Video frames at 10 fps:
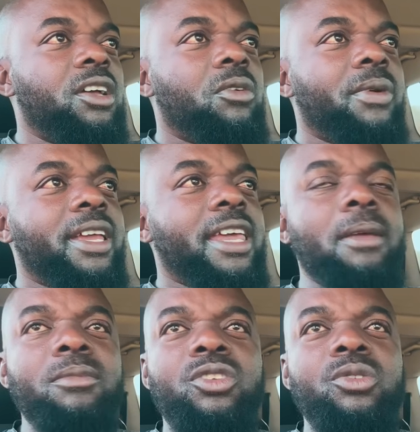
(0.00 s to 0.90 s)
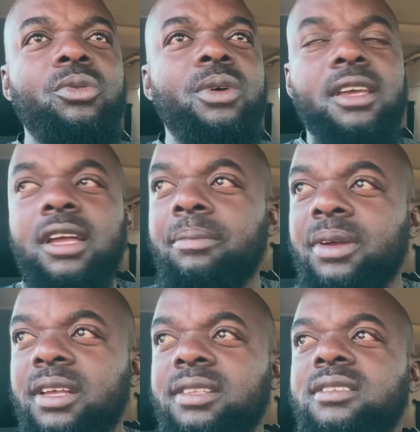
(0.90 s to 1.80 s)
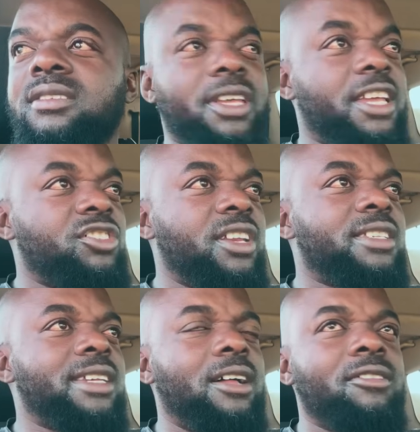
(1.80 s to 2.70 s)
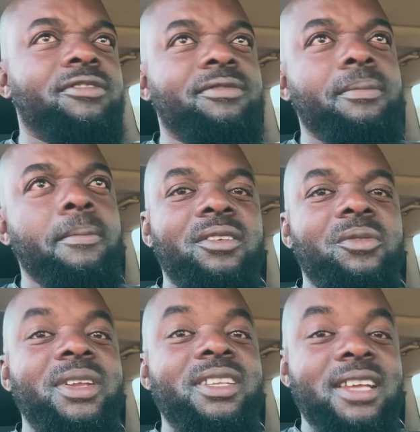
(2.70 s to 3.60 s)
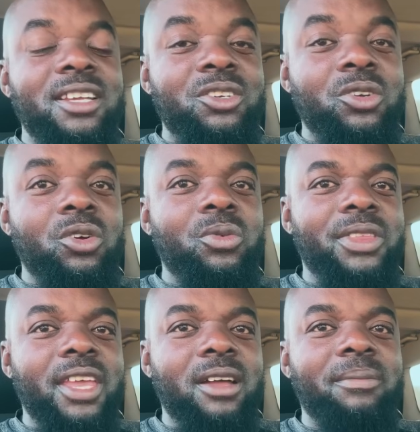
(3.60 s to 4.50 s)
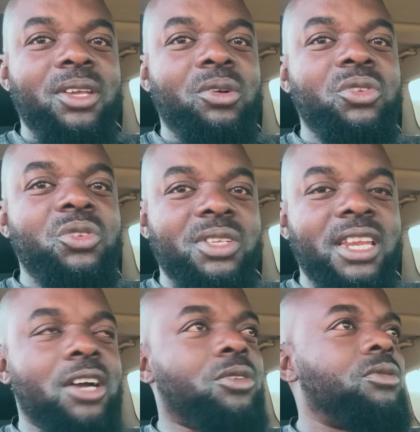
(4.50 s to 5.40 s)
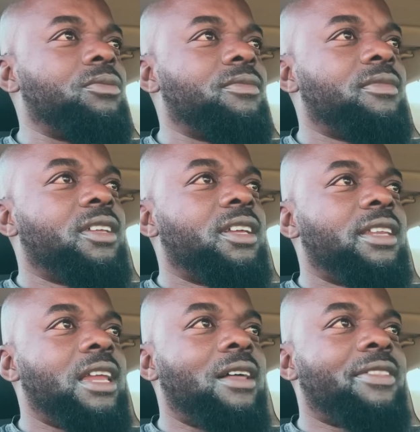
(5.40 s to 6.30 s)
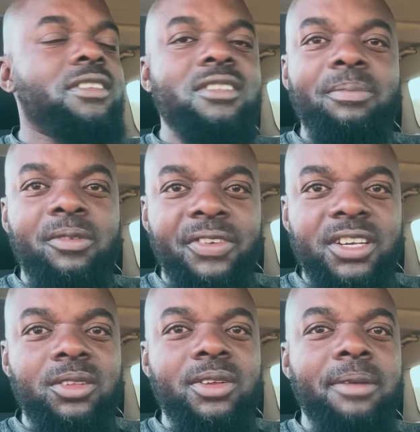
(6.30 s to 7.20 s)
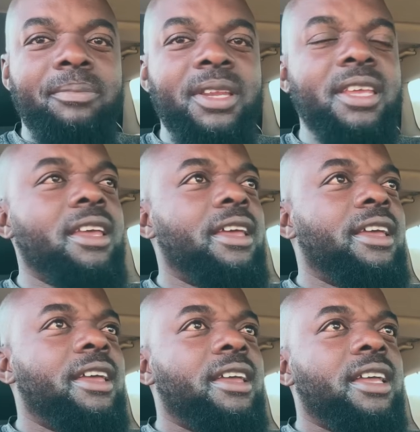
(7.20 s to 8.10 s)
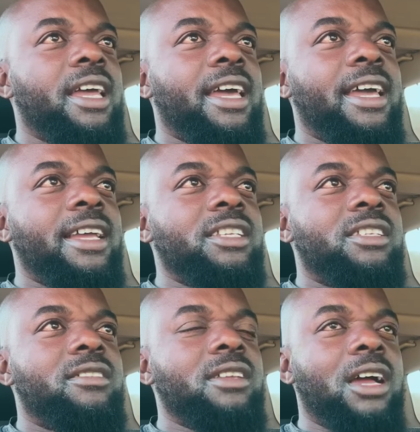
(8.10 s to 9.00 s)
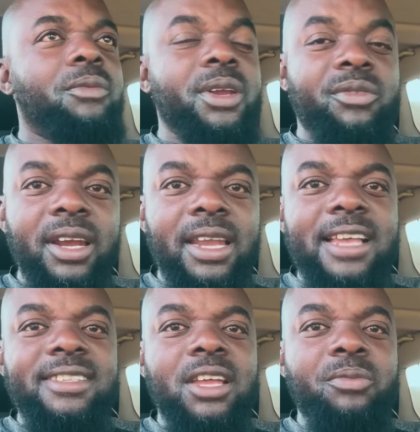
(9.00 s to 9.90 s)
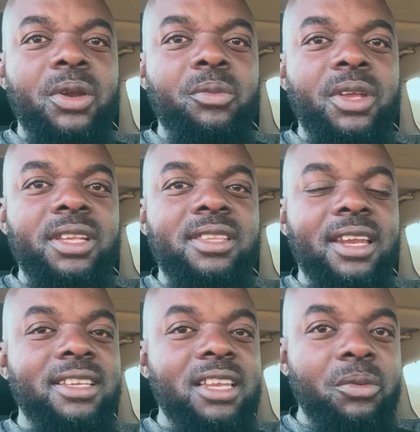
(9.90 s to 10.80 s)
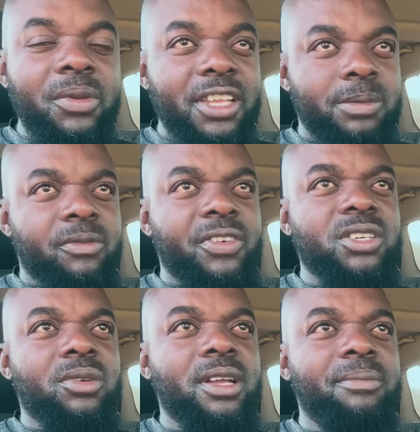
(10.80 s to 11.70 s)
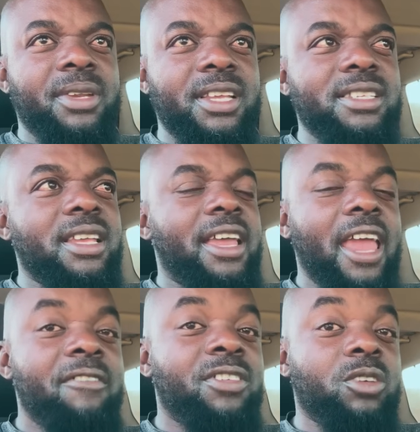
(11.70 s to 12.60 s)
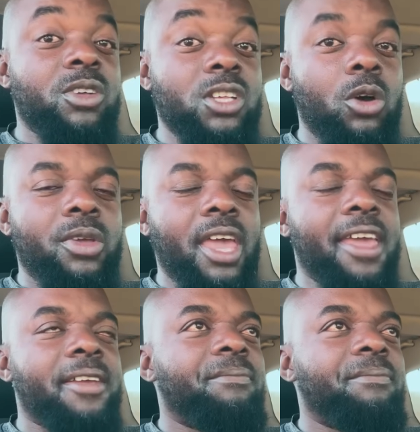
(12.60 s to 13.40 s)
When it came to cupboards, the kitchen itself, we decided to go with a company called Tusilago. Now, this is a professional company, and we realized that when we started dealing with these professional companies, everything was okay.